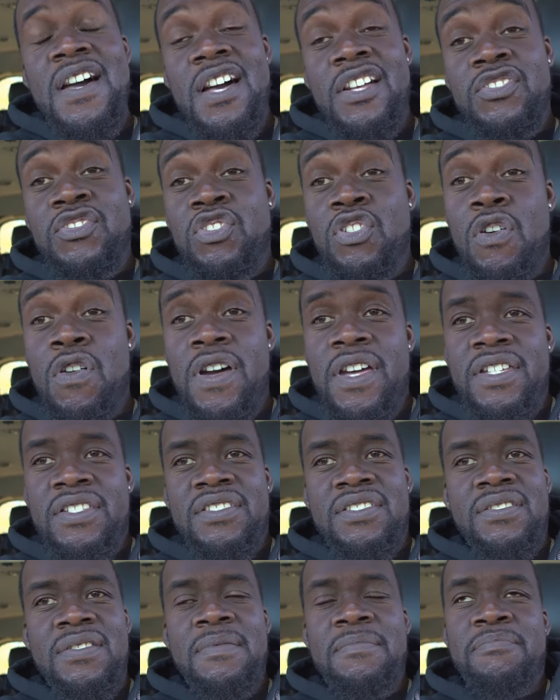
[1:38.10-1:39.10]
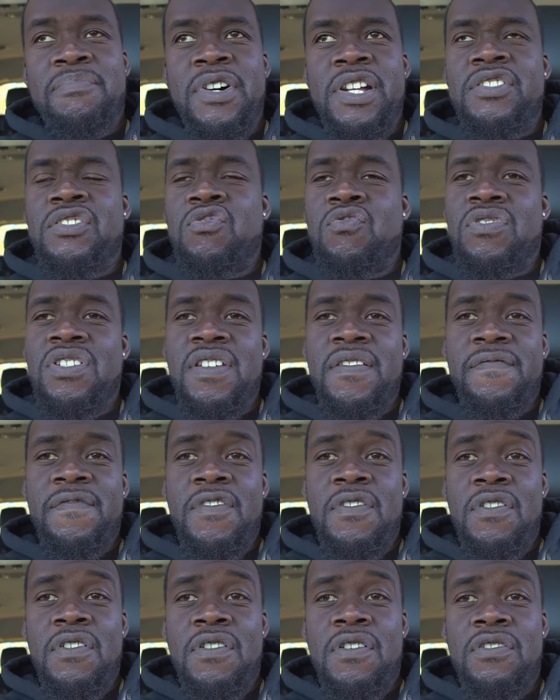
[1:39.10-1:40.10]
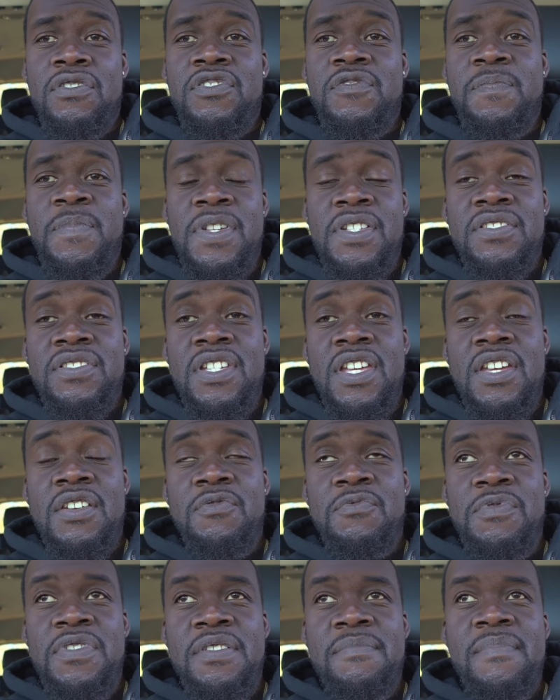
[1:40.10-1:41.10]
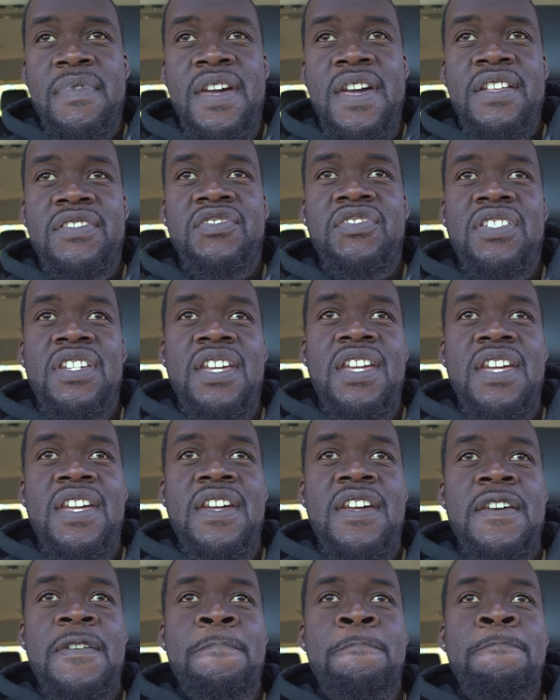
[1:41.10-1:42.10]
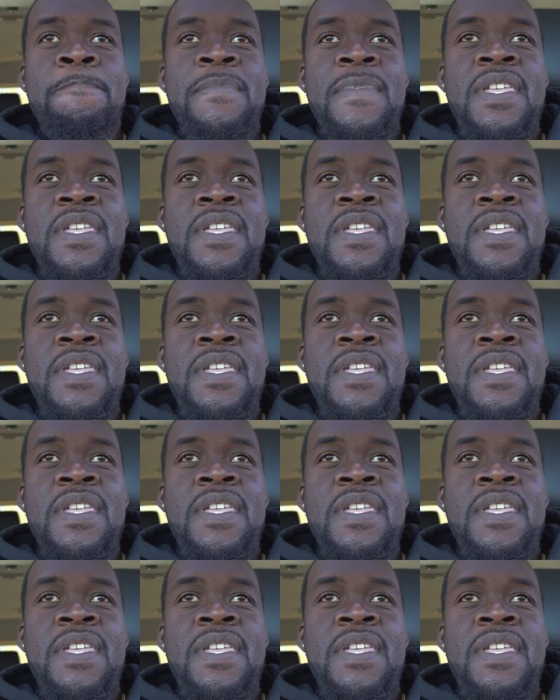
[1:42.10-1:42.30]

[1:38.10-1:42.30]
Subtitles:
a choice but to give Errol Spence a rematch, and